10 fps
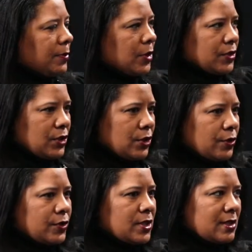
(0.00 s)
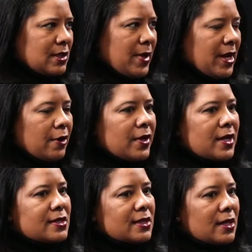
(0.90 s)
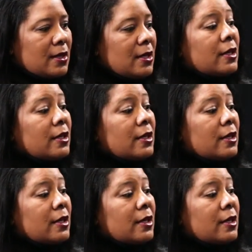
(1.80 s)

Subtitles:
concerns in some areas, and